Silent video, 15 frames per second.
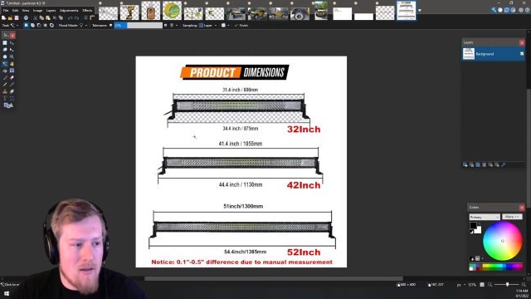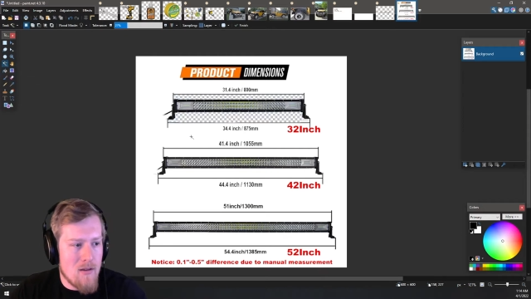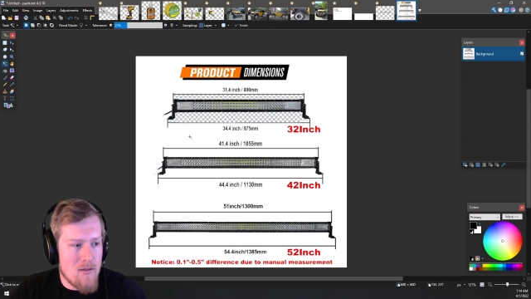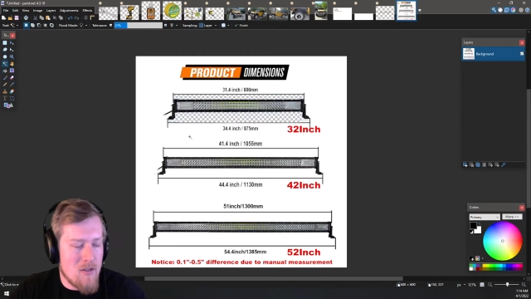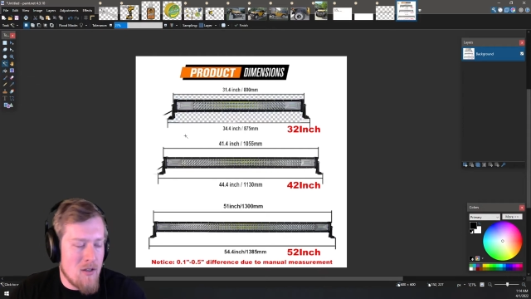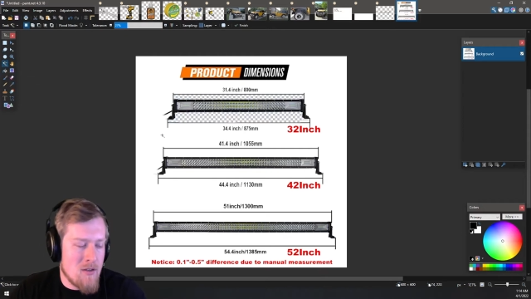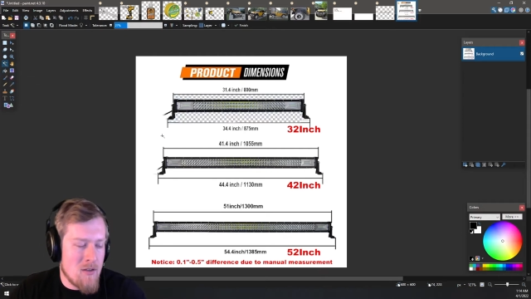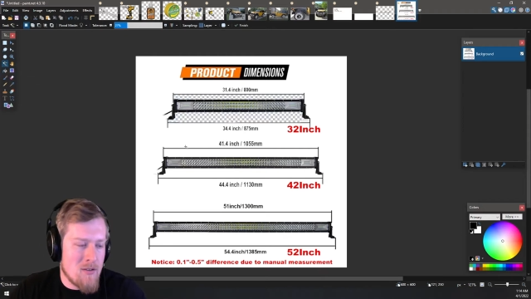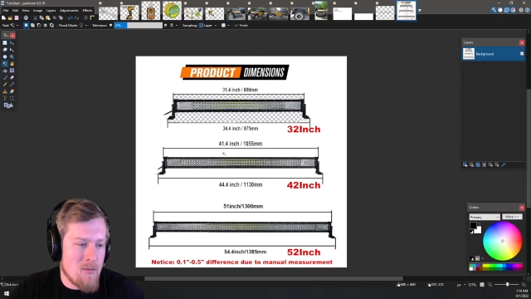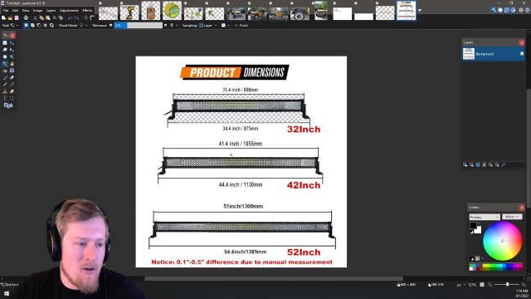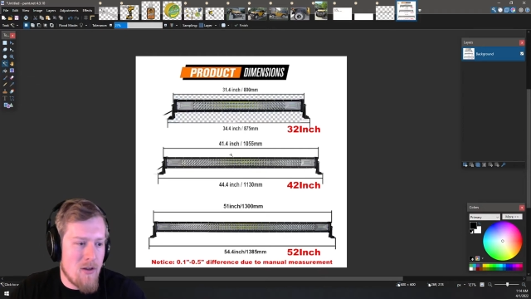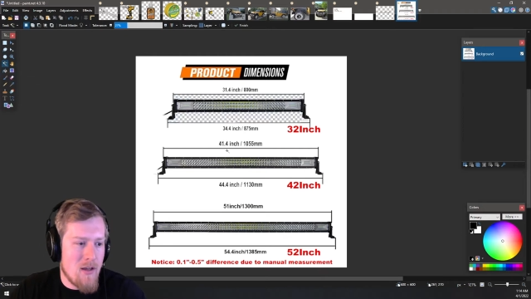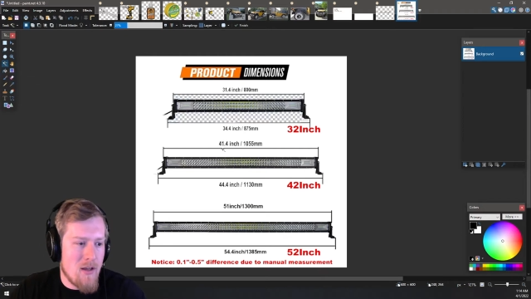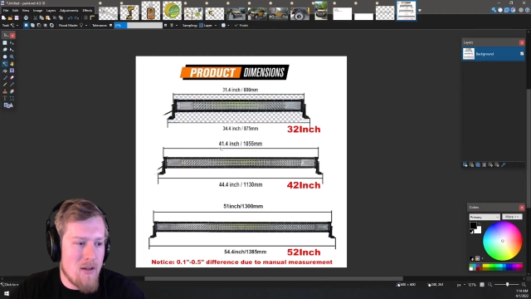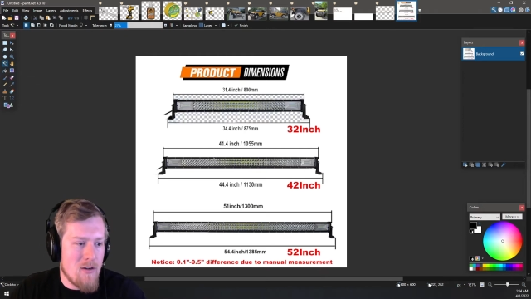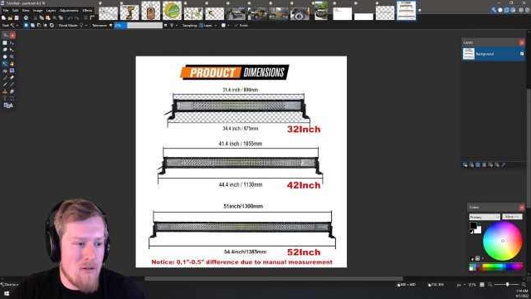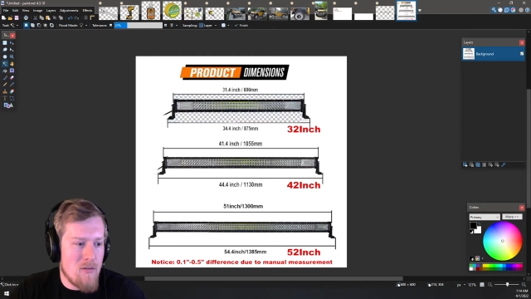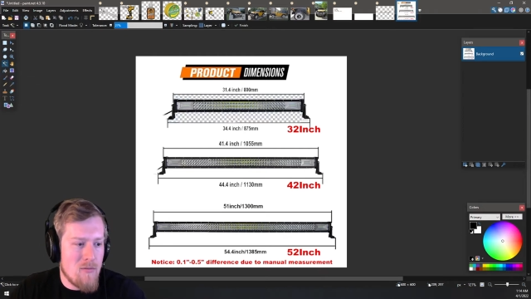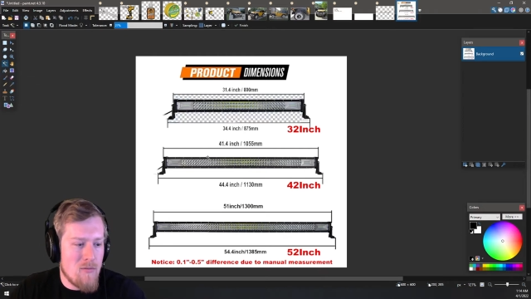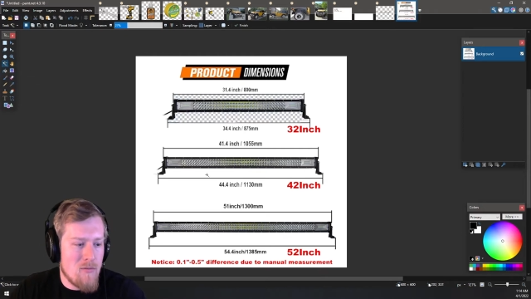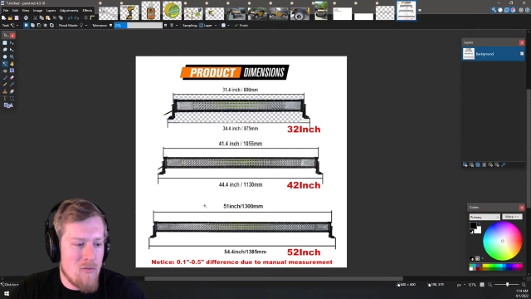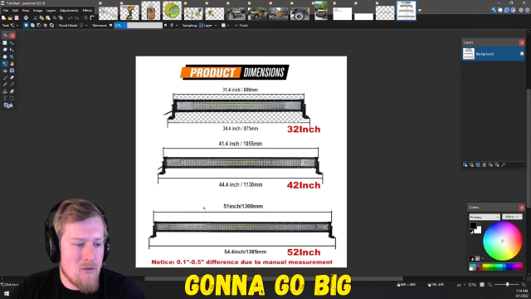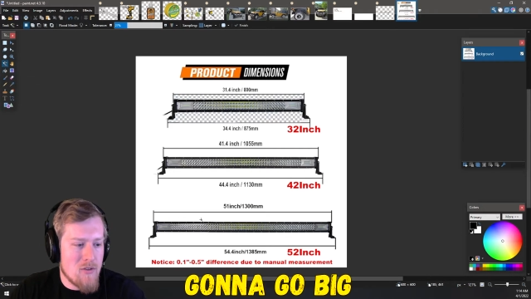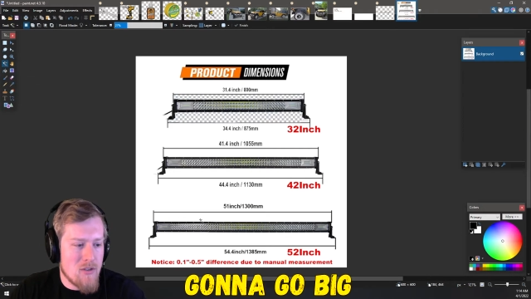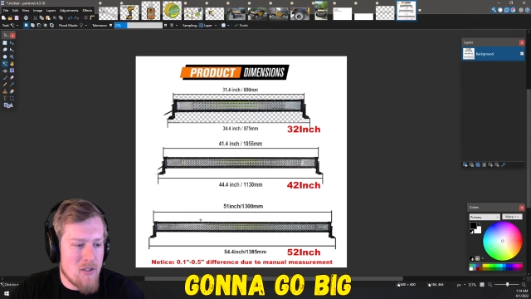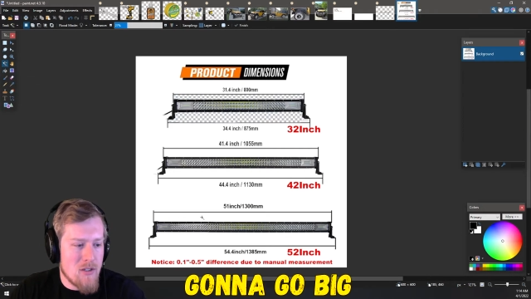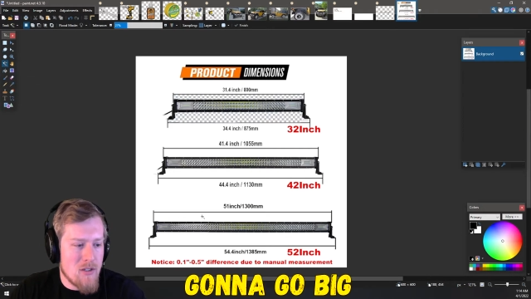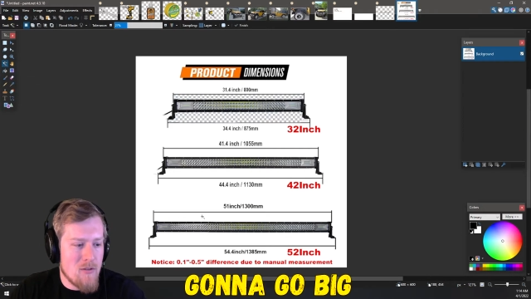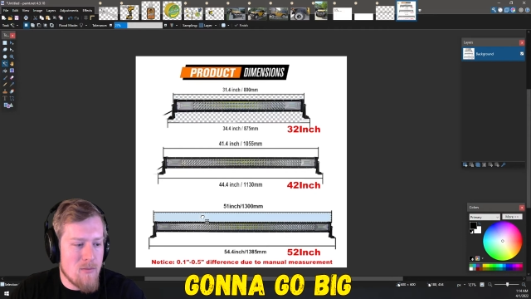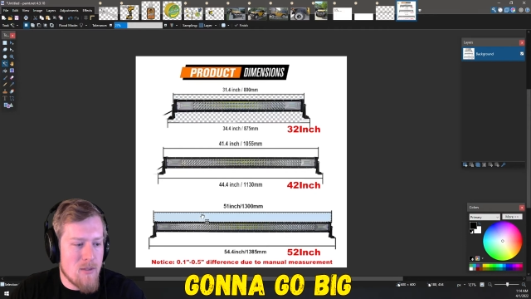Seeing as I'm already at home, we're just
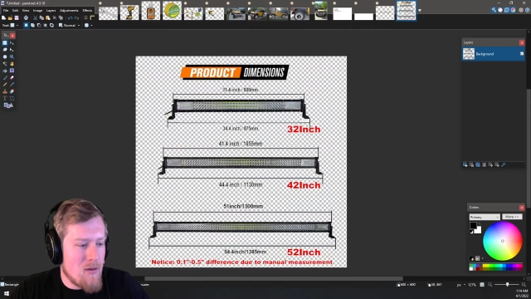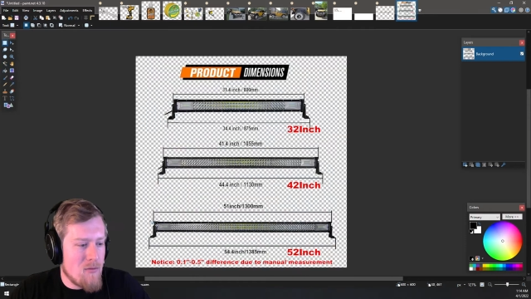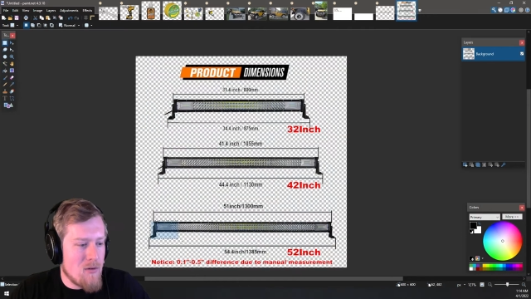gonna go big.